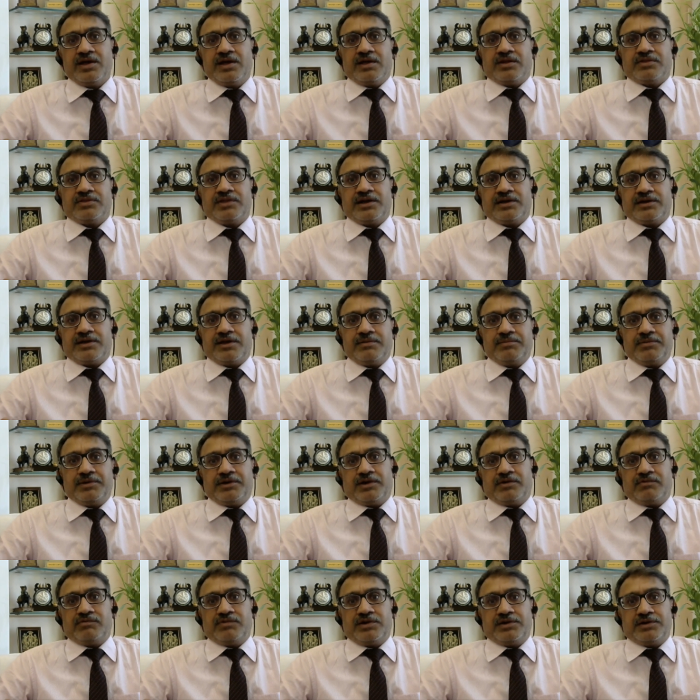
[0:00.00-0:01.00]
that can be
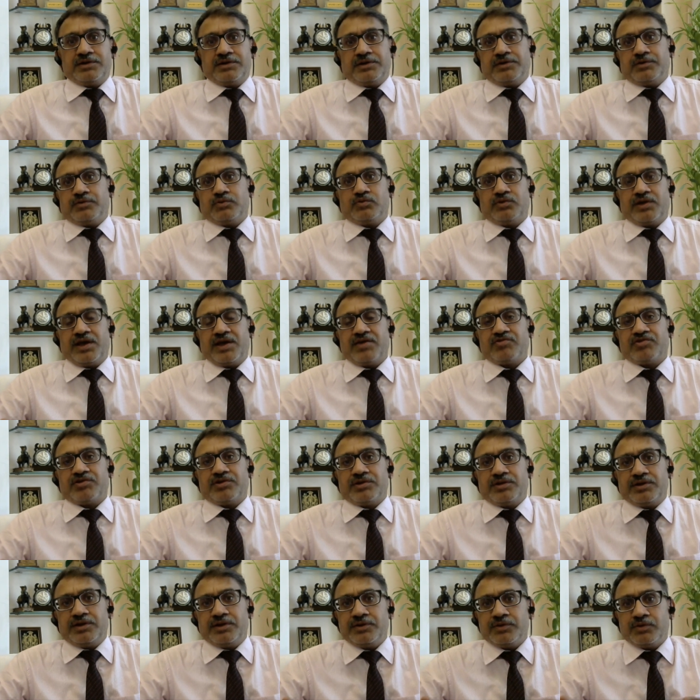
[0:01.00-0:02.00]
converted into cash
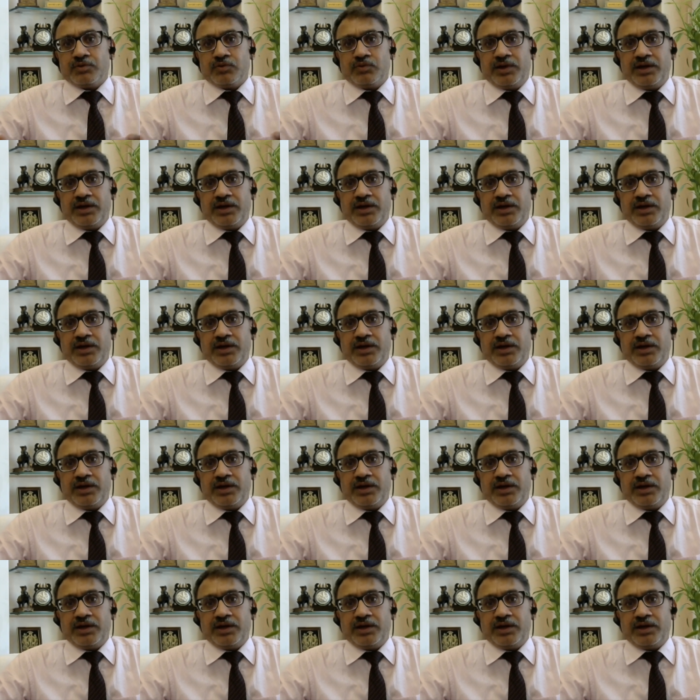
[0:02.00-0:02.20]
into